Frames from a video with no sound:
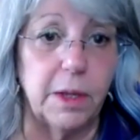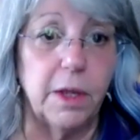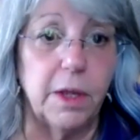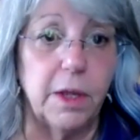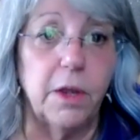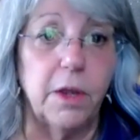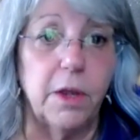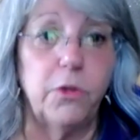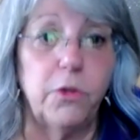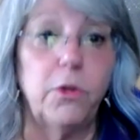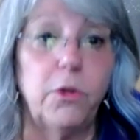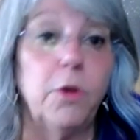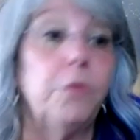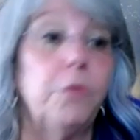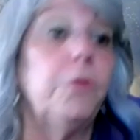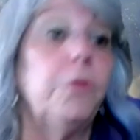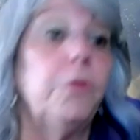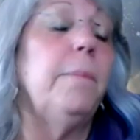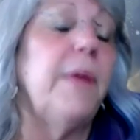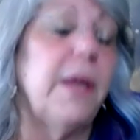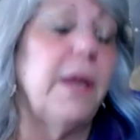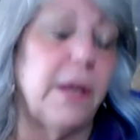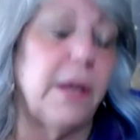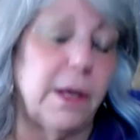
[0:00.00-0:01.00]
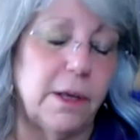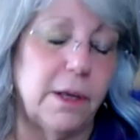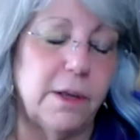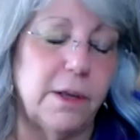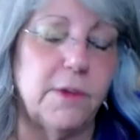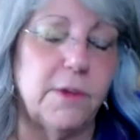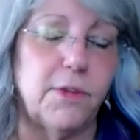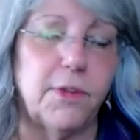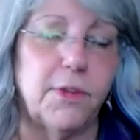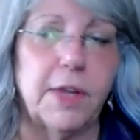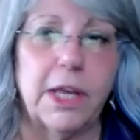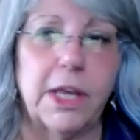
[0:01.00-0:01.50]
So for me,
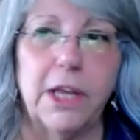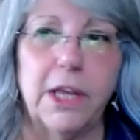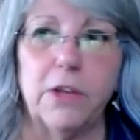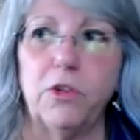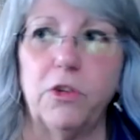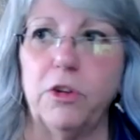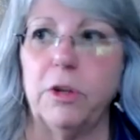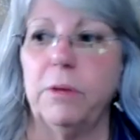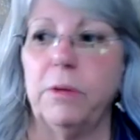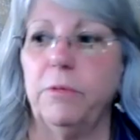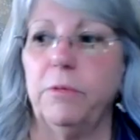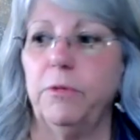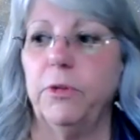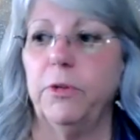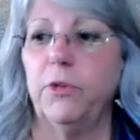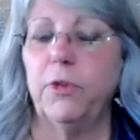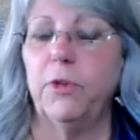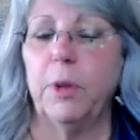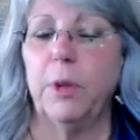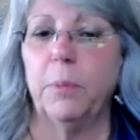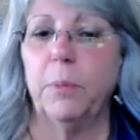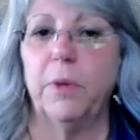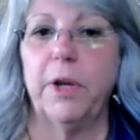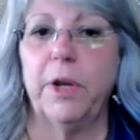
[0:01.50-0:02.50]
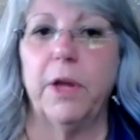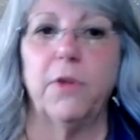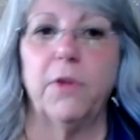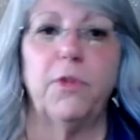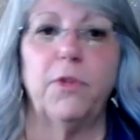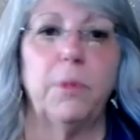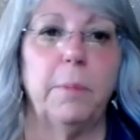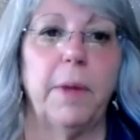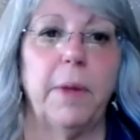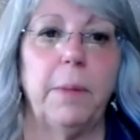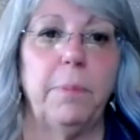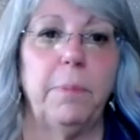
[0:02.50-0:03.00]
it's the kitchen. For someone else,
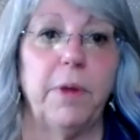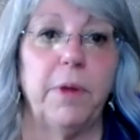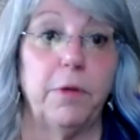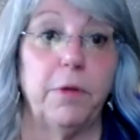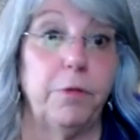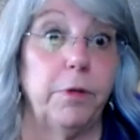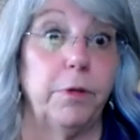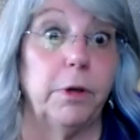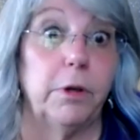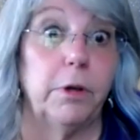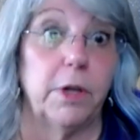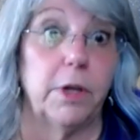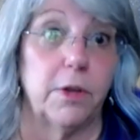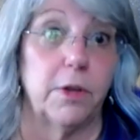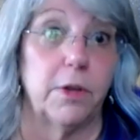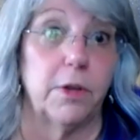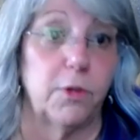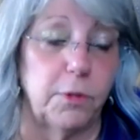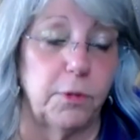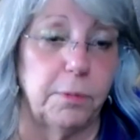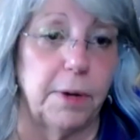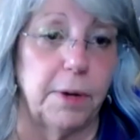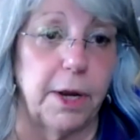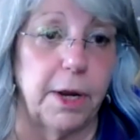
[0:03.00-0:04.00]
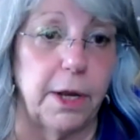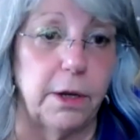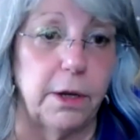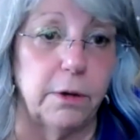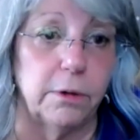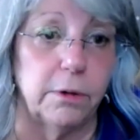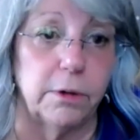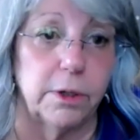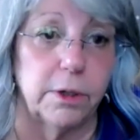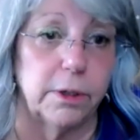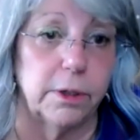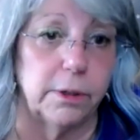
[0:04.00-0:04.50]
it might be a furnace, right?
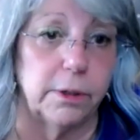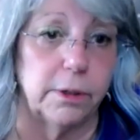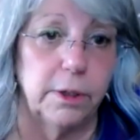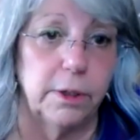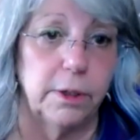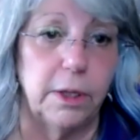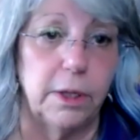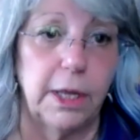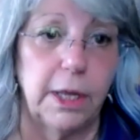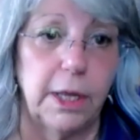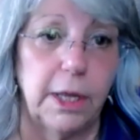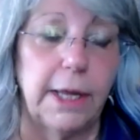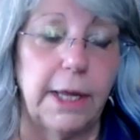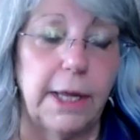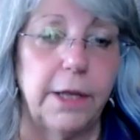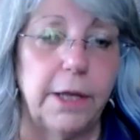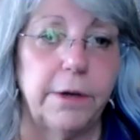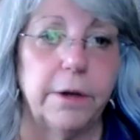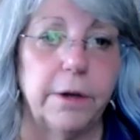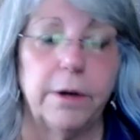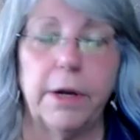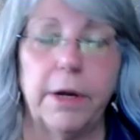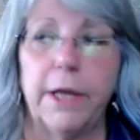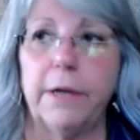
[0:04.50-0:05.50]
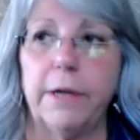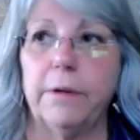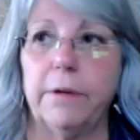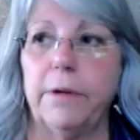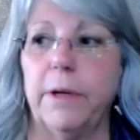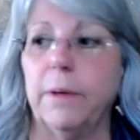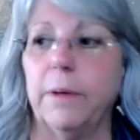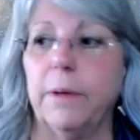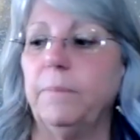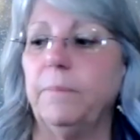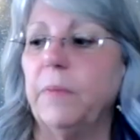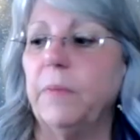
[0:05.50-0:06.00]
Or a heater, I don't
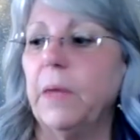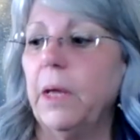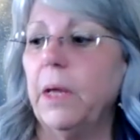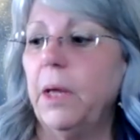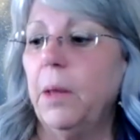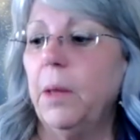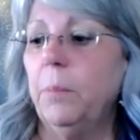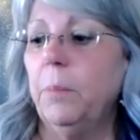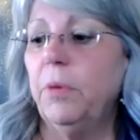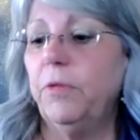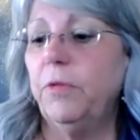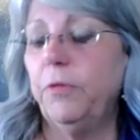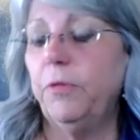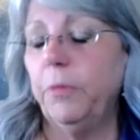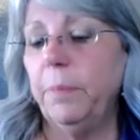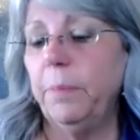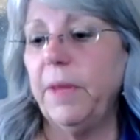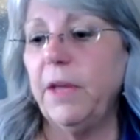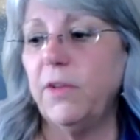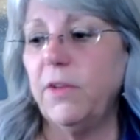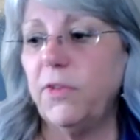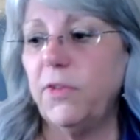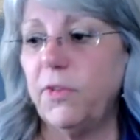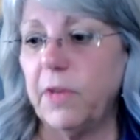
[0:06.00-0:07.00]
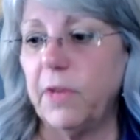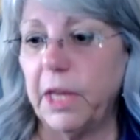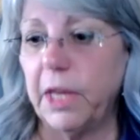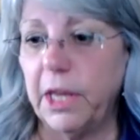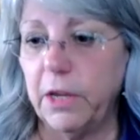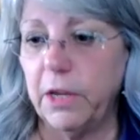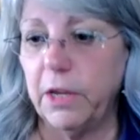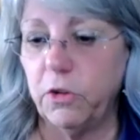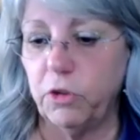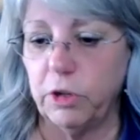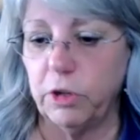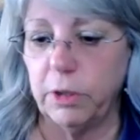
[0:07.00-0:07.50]
know. But for me, it's the
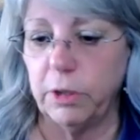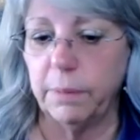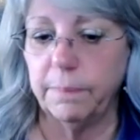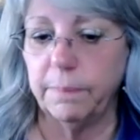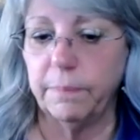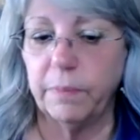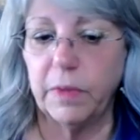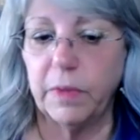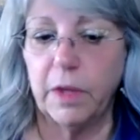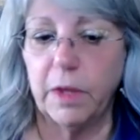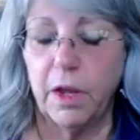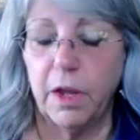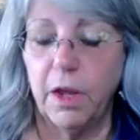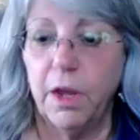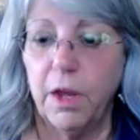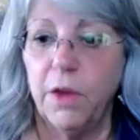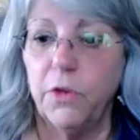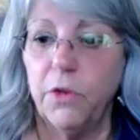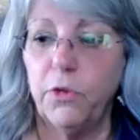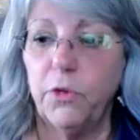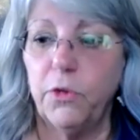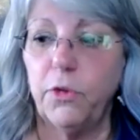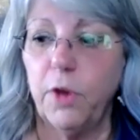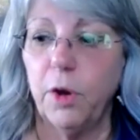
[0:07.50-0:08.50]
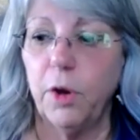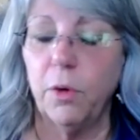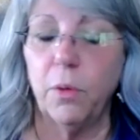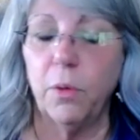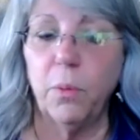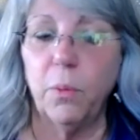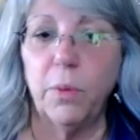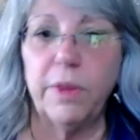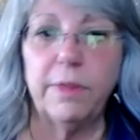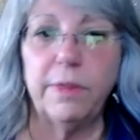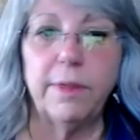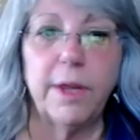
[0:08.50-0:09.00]
kitchen. So
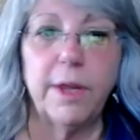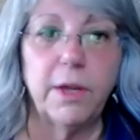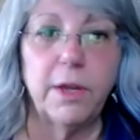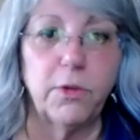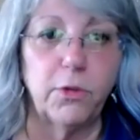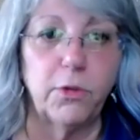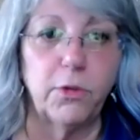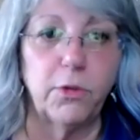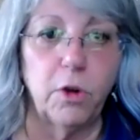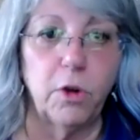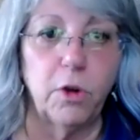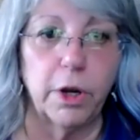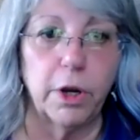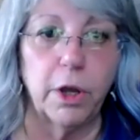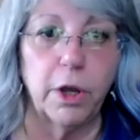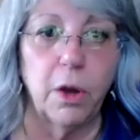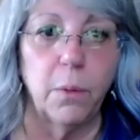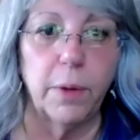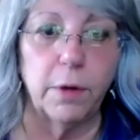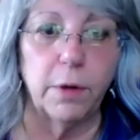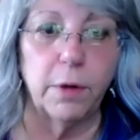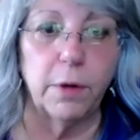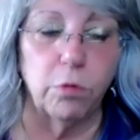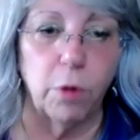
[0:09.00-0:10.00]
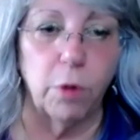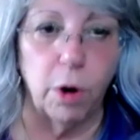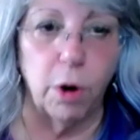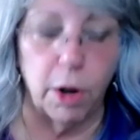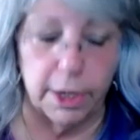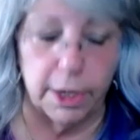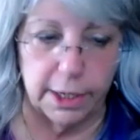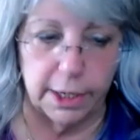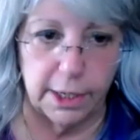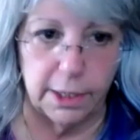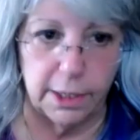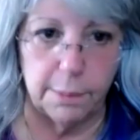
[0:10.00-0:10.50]
when things start going
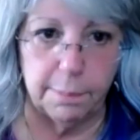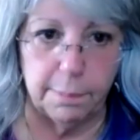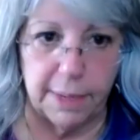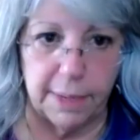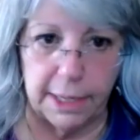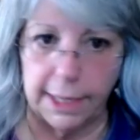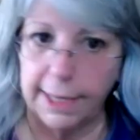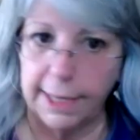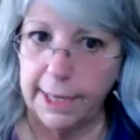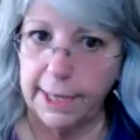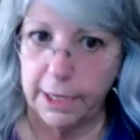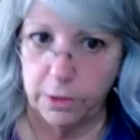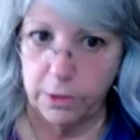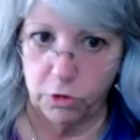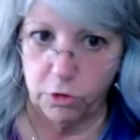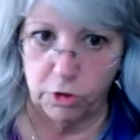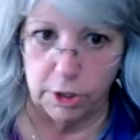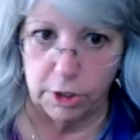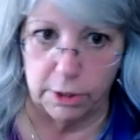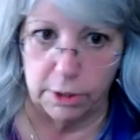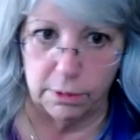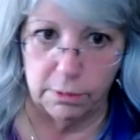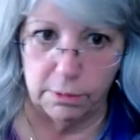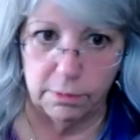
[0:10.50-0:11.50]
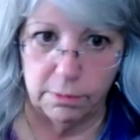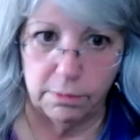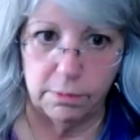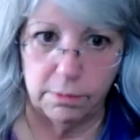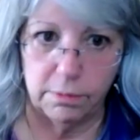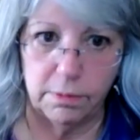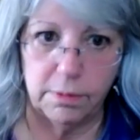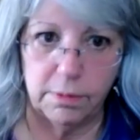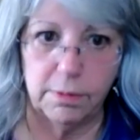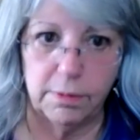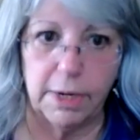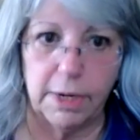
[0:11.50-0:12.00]
wrong in my kitchen,
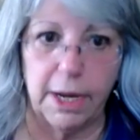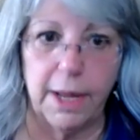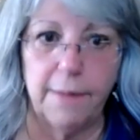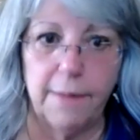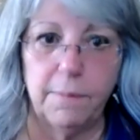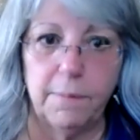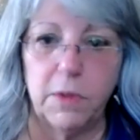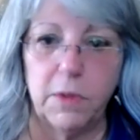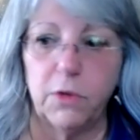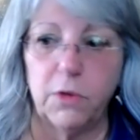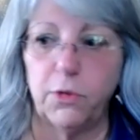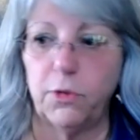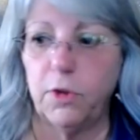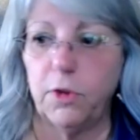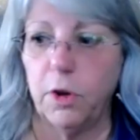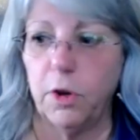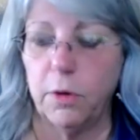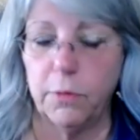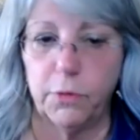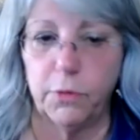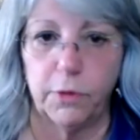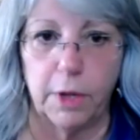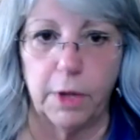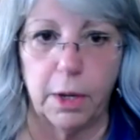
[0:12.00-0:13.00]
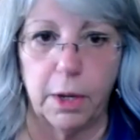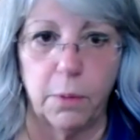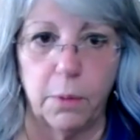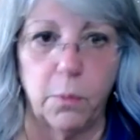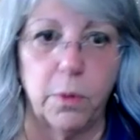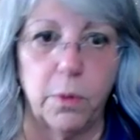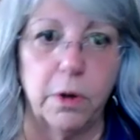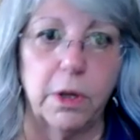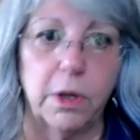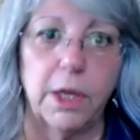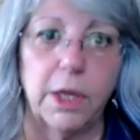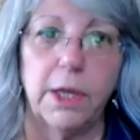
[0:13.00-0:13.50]
right? The stove's not
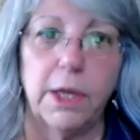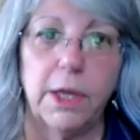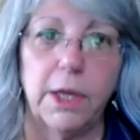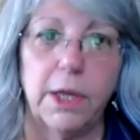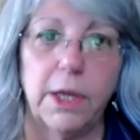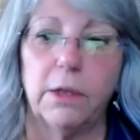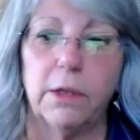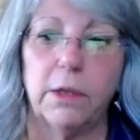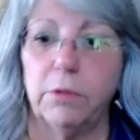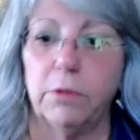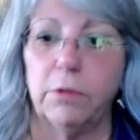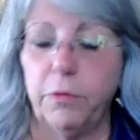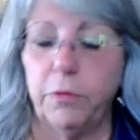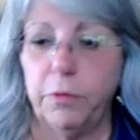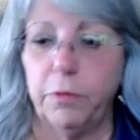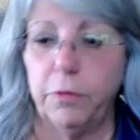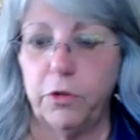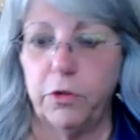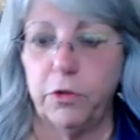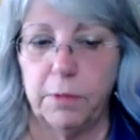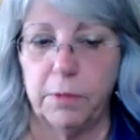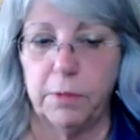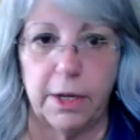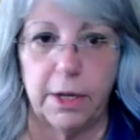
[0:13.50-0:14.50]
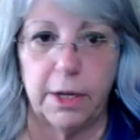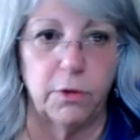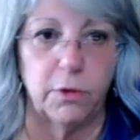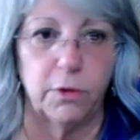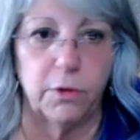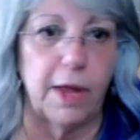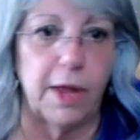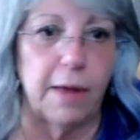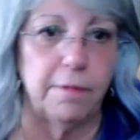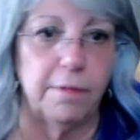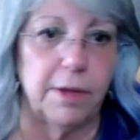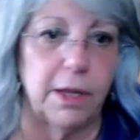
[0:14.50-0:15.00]
working, the refrigerator's
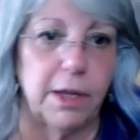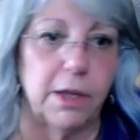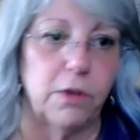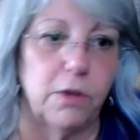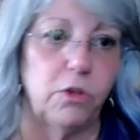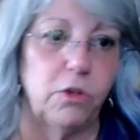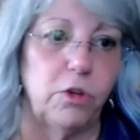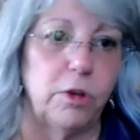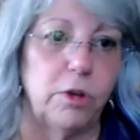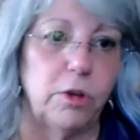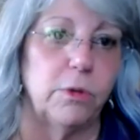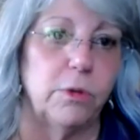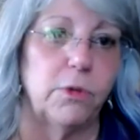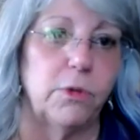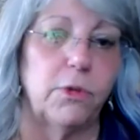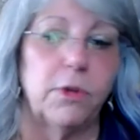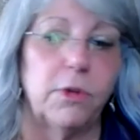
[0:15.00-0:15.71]
having issues.